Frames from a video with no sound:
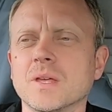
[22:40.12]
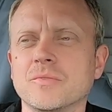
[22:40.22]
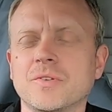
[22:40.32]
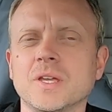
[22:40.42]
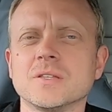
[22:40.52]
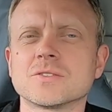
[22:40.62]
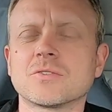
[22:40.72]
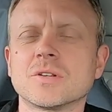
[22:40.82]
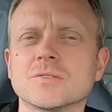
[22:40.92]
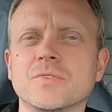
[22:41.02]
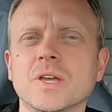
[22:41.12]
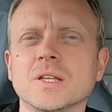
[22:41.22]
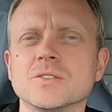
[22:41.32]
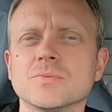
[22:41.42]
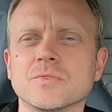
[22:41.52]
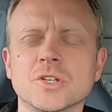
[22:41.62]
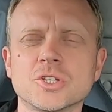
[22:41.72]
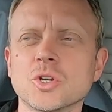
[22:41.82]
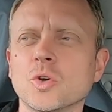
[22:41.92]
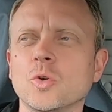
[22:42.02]
fittings, grid fittings with your
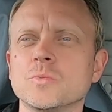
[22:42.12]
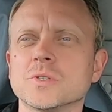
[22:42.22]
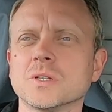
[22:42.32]
tubes,